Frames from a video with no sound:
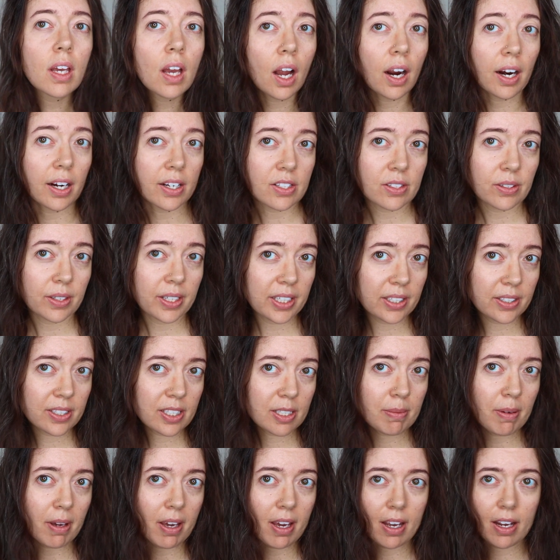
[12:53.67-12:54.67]
All right, so here's
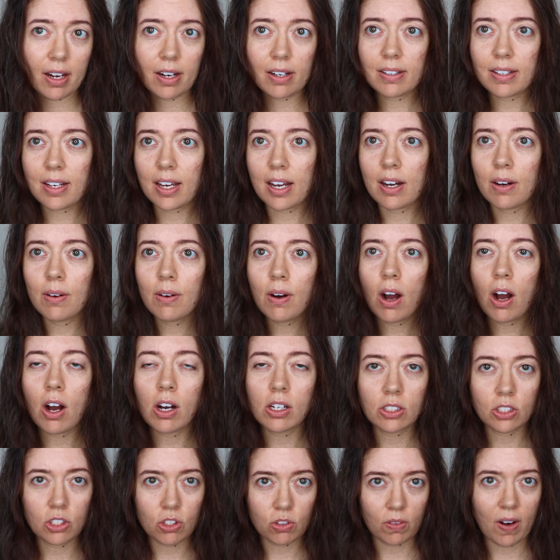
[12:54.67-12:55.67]
my hair now
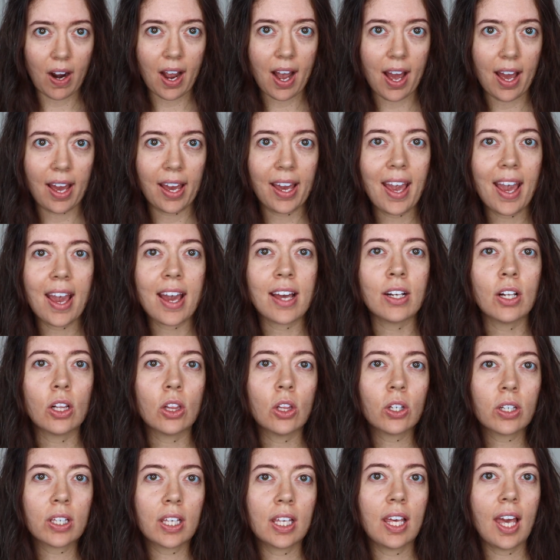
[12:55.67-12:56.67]
all dry, and
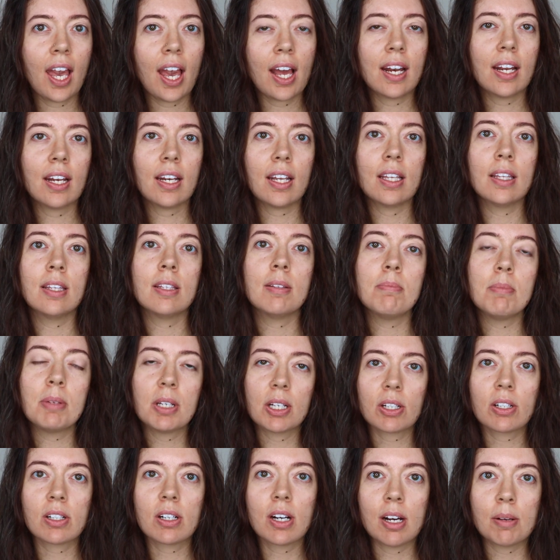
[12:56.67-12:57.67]
looking at it in the
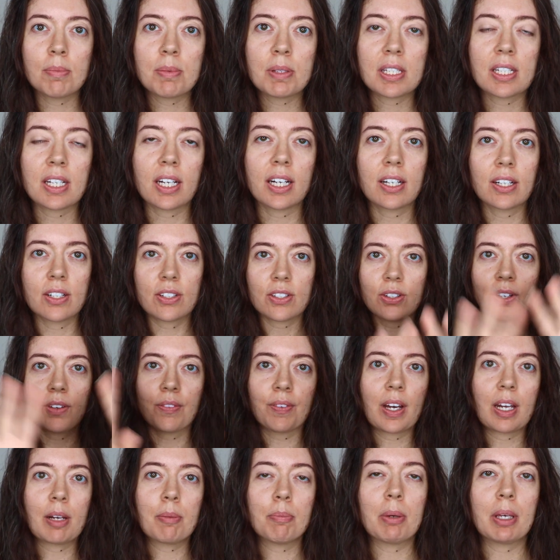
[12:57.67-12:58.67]
mirror upstairs, I've
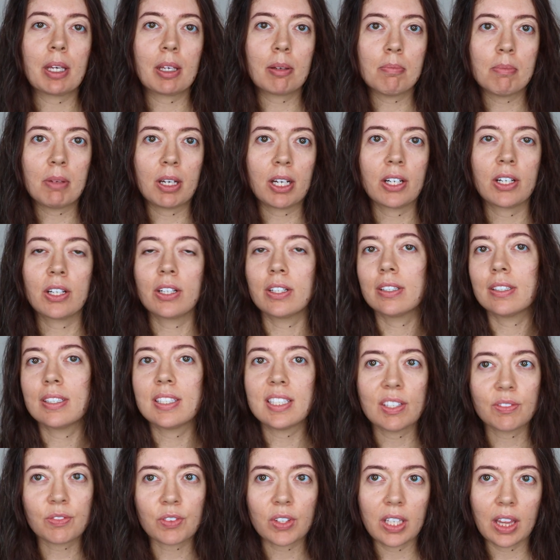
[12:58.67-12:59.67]
got a big mirror,
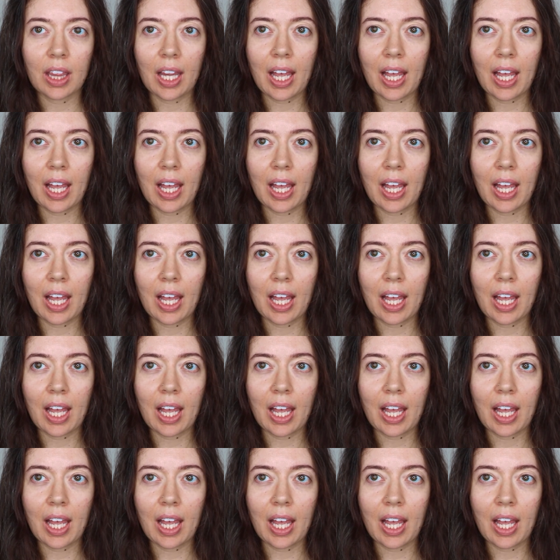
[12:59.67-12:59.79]
different